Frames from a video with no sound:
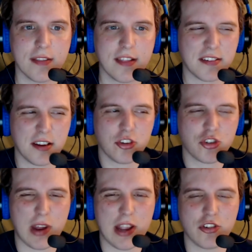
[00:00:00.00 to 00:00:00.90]
That's kind of
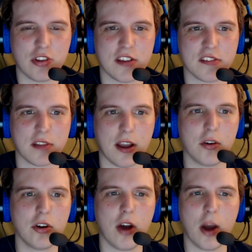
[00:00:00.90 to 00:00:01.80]
strange because I
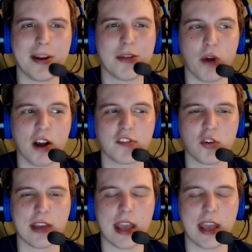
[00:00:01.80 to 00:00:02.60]
don't know how many Rockstar